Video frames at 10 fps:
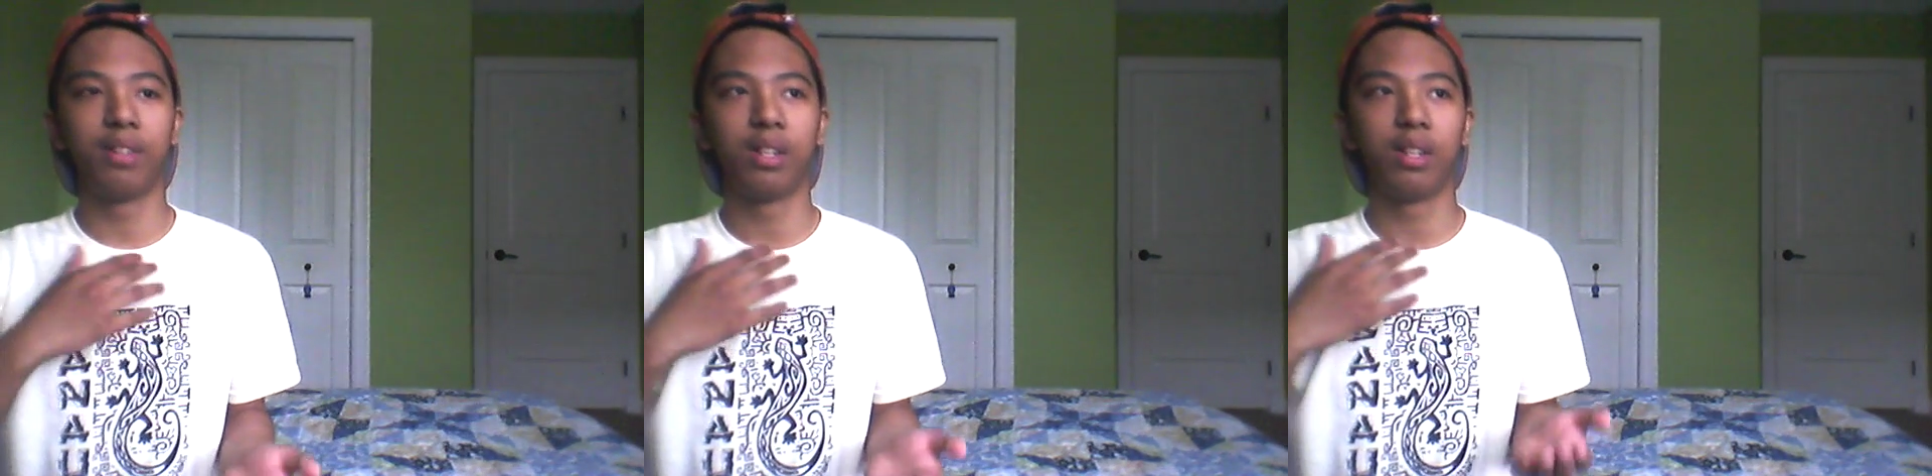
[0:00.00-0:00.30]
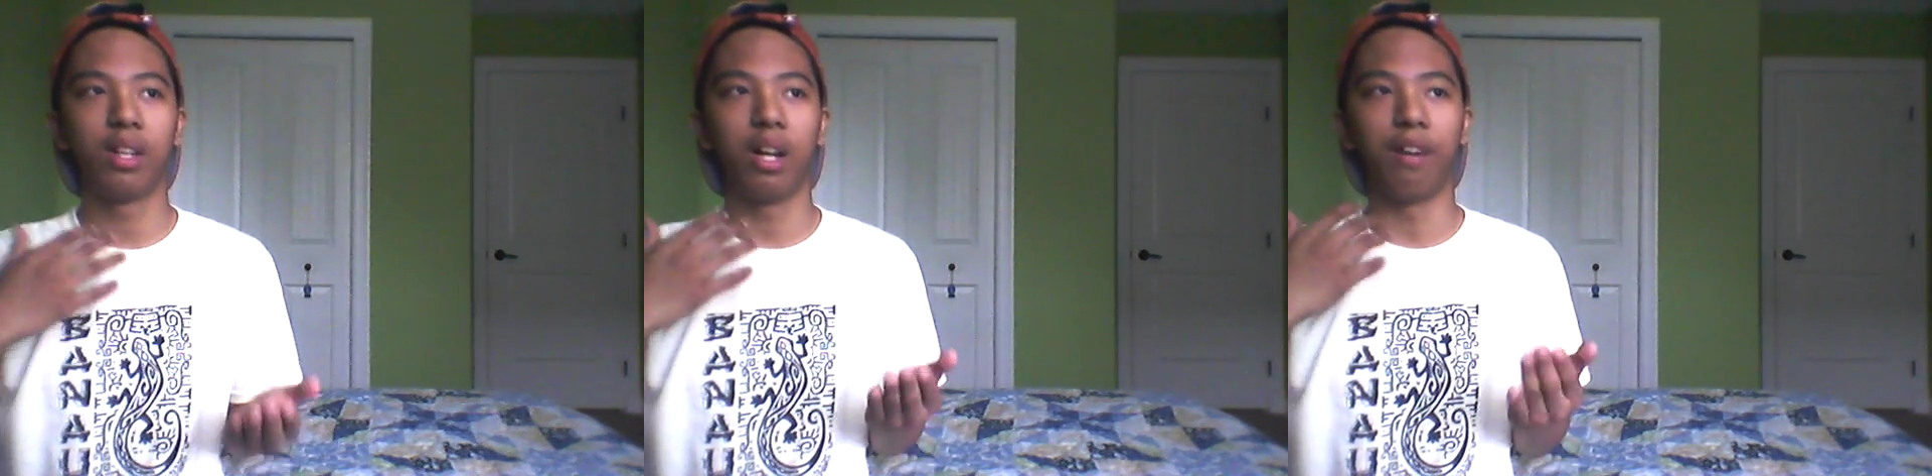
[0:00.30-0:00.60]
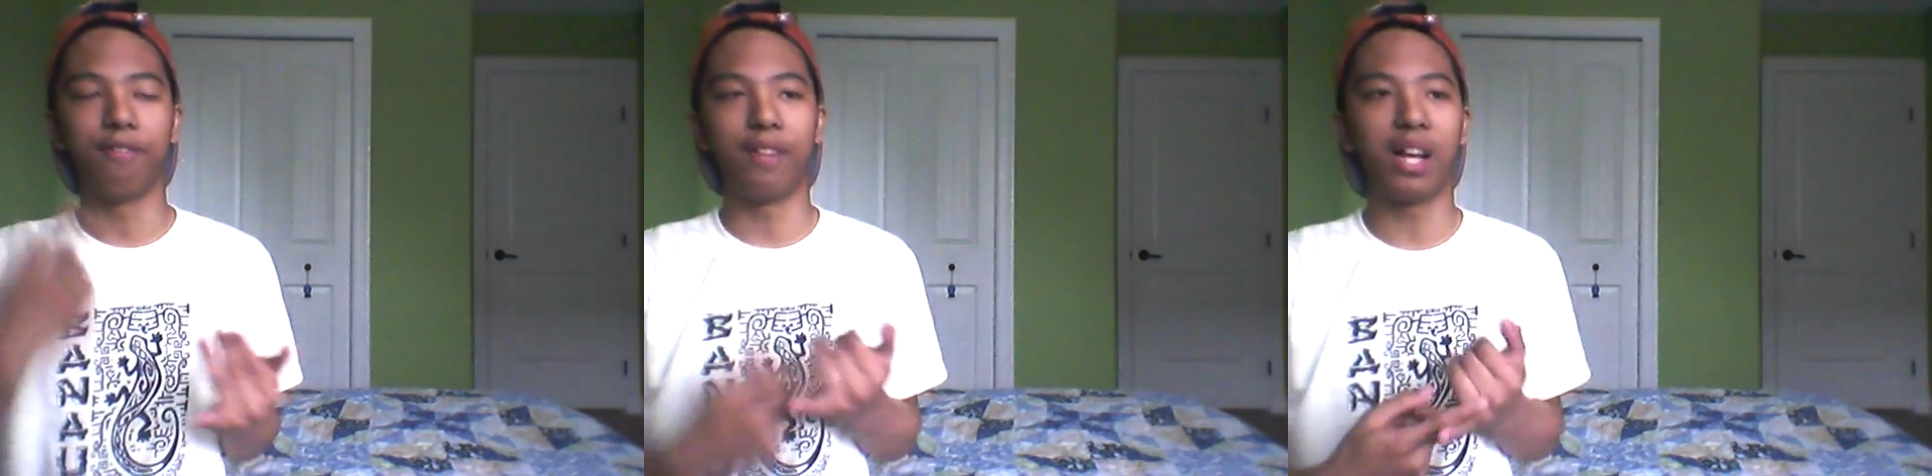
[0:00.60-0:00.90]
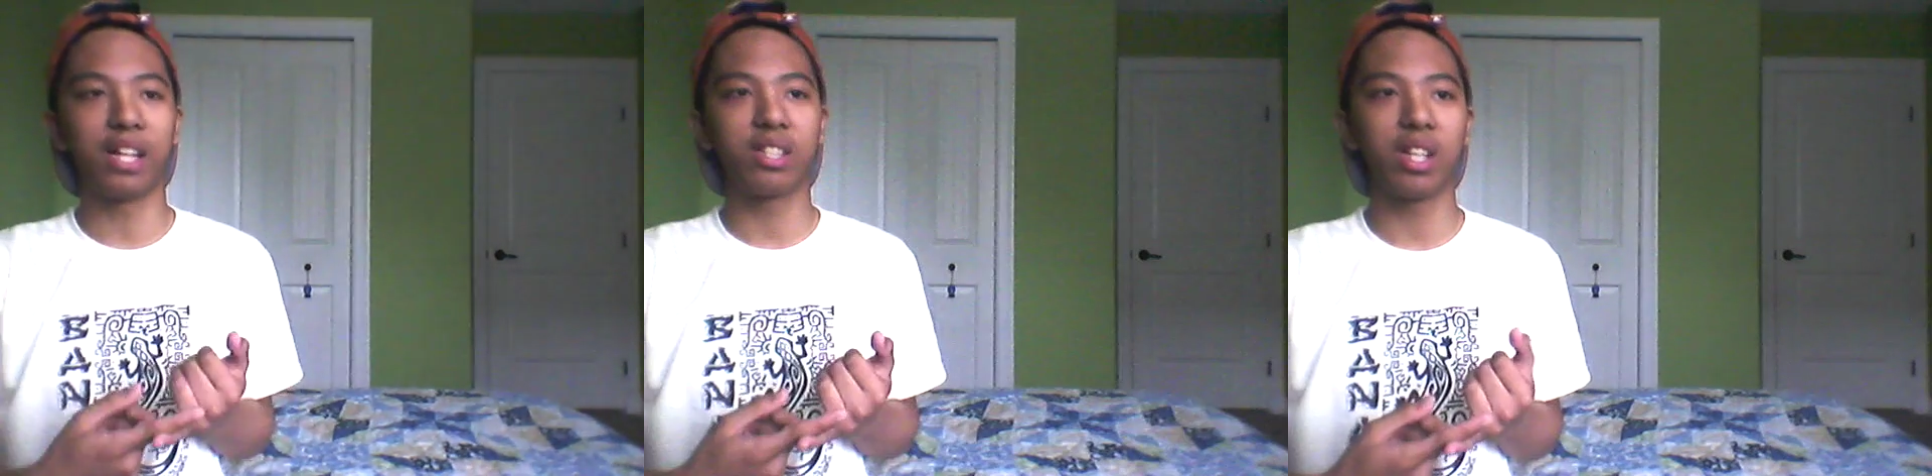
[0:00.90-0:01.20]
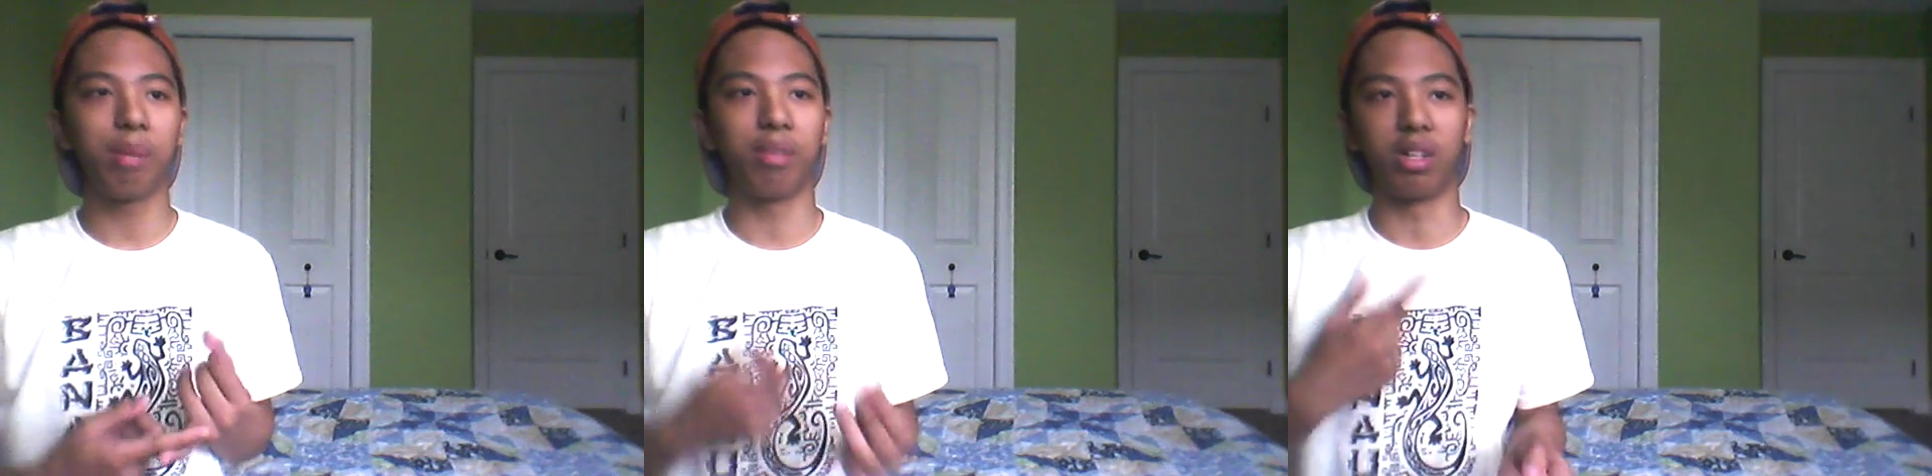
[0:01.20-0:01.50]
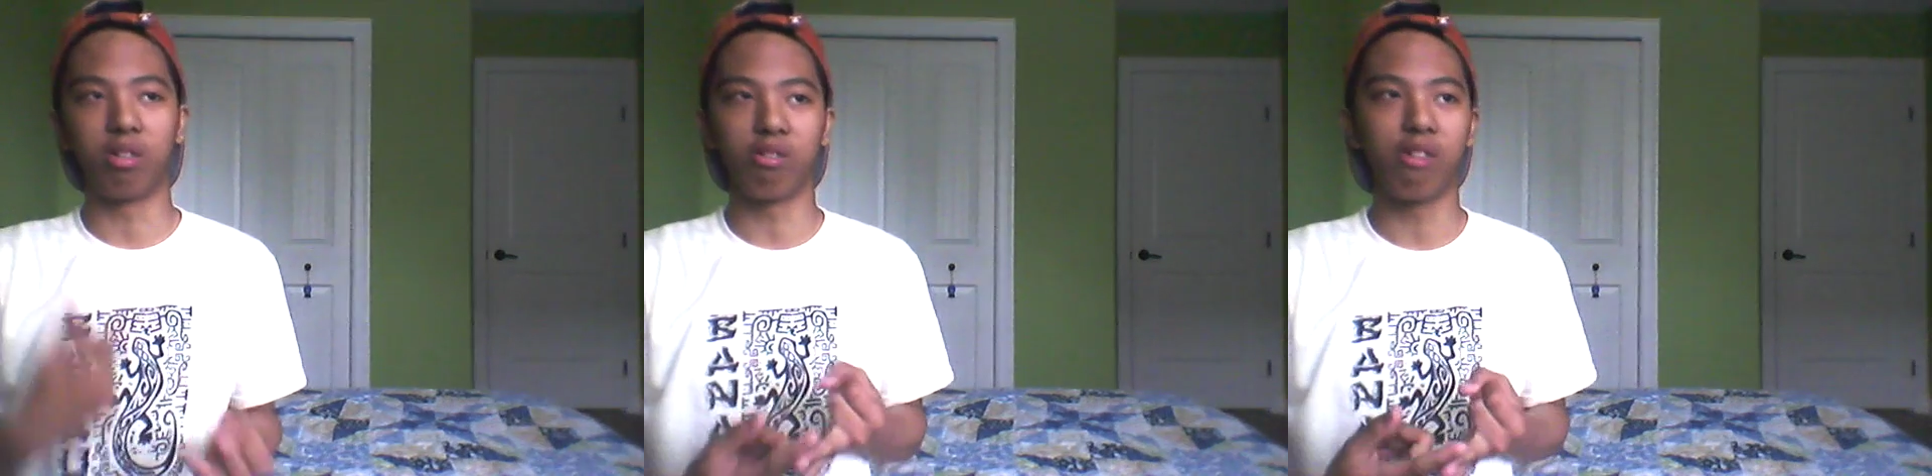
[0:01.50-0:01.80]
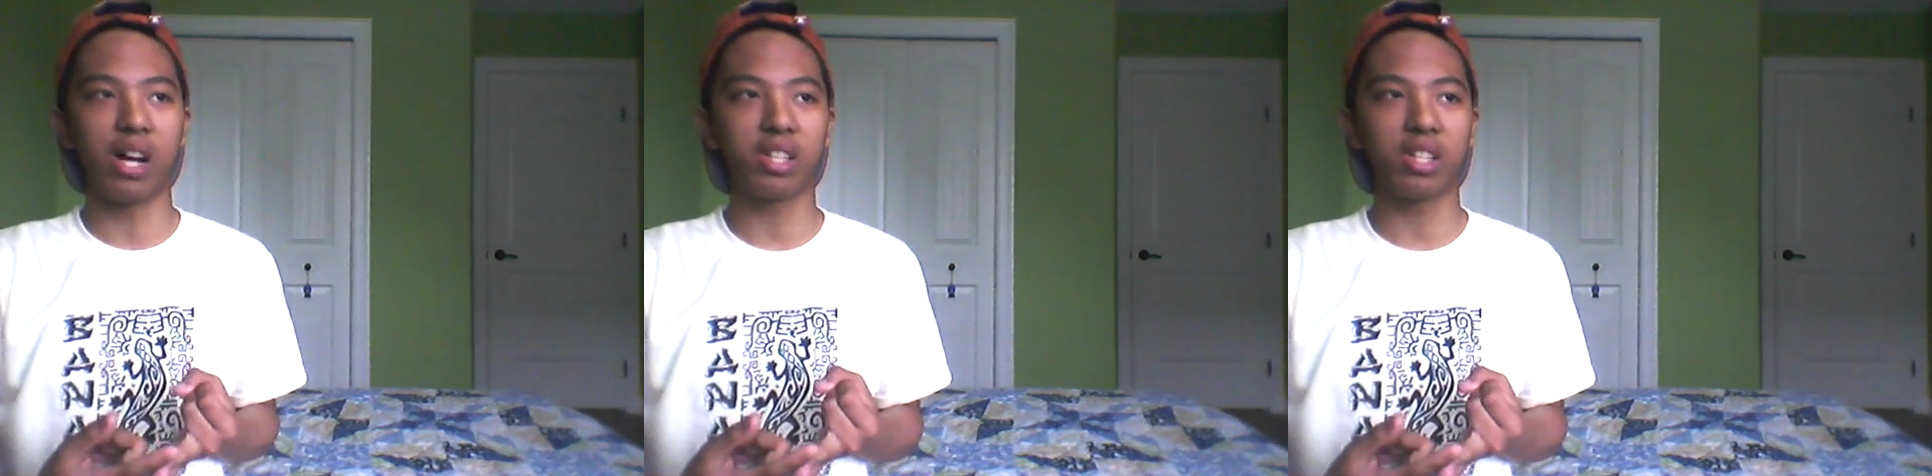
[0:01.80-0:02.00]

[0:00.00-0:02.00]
a flying type or rock